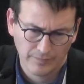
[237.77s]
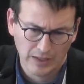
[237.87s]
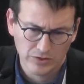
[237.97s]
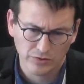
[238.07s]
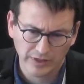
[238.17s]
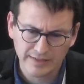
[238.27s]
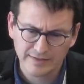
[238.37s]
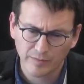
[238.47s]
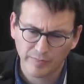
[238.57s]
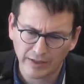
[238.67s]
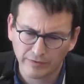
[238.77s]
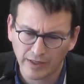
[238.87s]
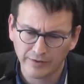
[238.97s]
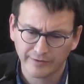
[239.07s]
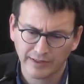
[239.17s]
So against that
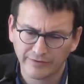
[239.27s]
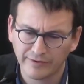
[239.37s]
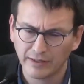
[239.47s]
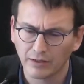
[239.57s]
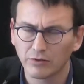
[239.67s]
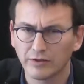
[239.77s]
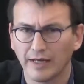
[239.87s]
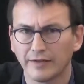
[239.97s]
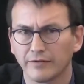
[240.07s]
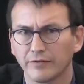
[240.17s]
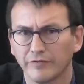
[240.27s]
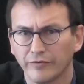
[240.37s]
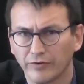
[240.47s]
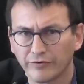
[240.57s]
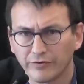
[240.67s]
background, let's take a look at the
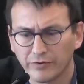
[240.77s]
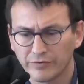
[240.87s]
first new